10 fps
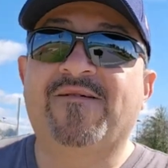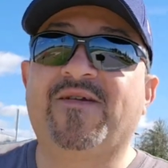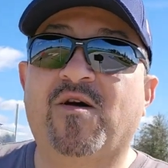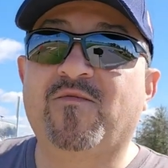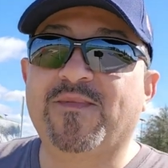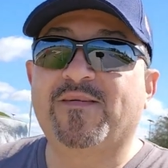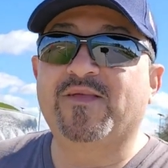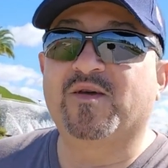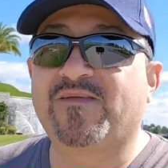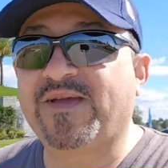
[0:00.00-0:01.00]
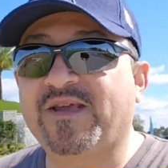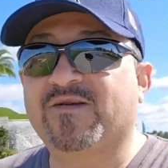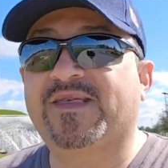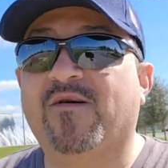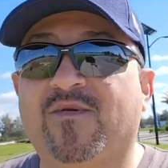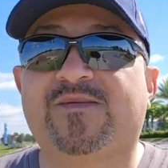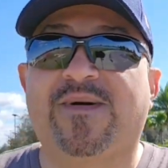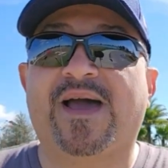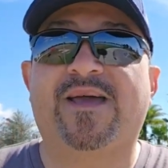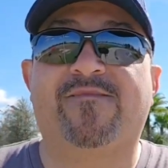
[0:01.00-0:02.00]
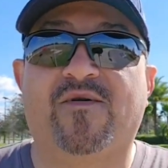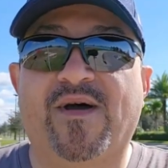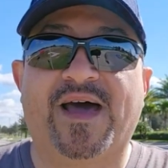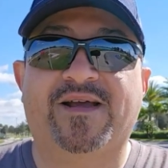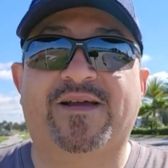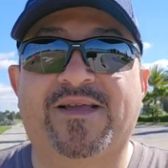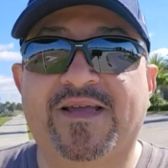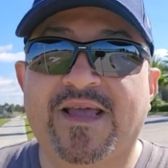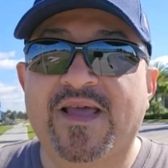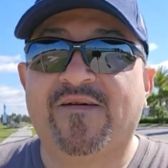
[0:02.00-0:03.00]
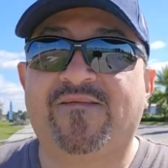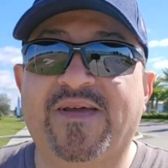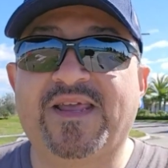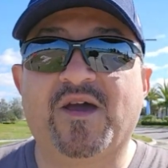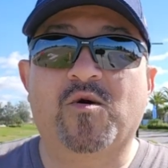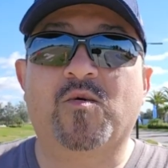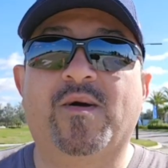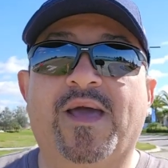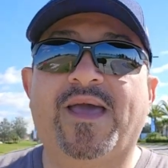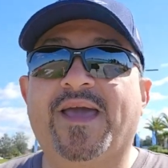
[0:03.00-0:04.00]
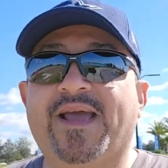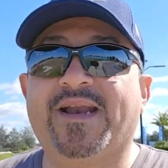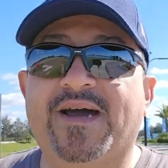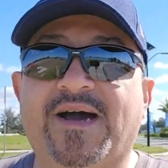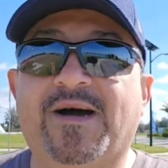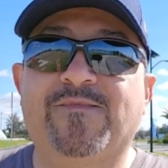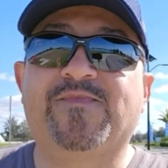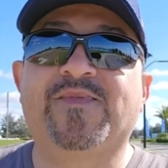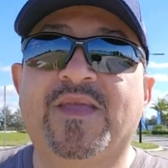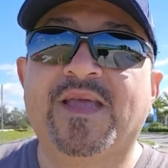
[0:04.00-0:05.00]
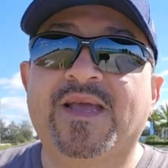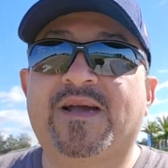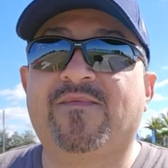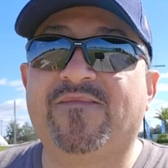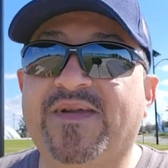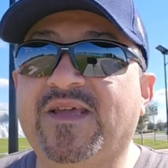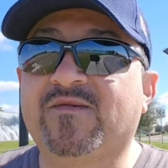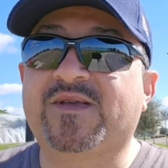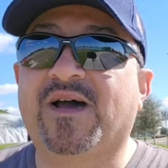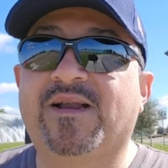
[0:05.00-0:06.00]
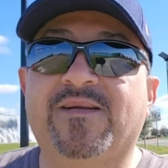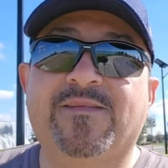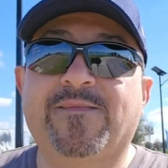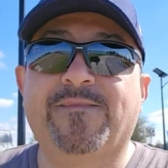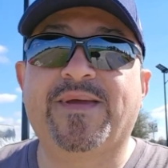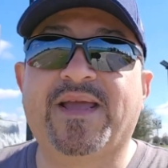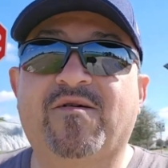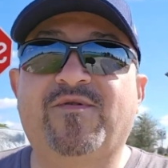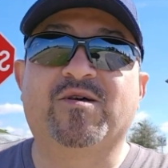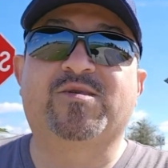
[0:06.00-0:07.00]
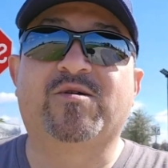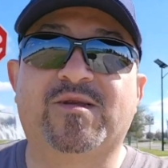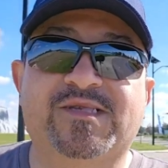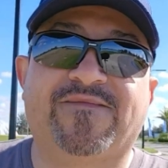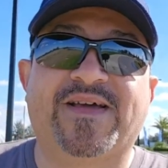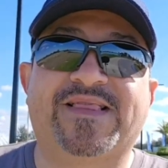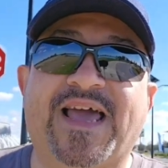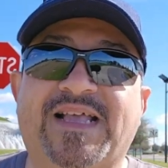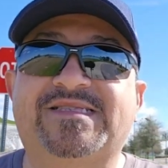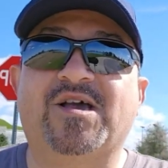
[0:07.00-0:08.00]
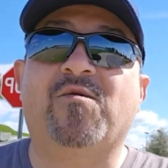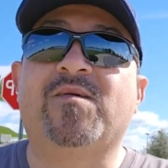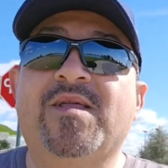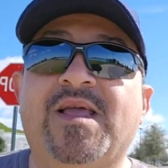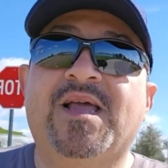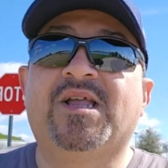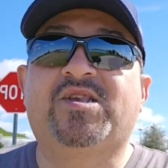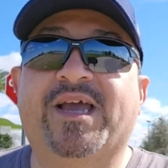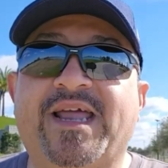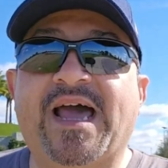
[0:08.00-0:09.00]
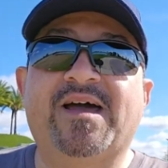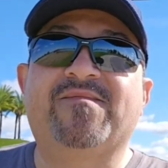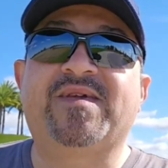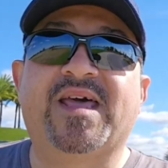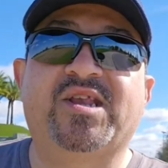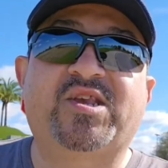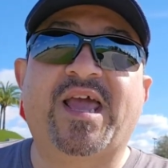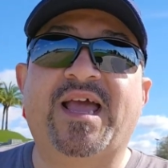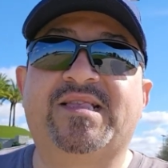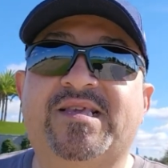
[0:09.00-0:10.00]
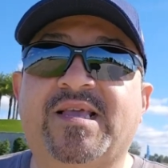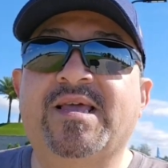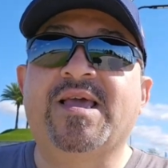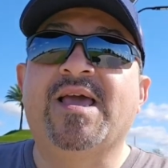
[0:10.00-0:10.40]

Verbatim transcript: If you don't remember those videos, that was my Mirada video and a couple of videos on being a realtor and stuff like that, so check it out if you get a chance.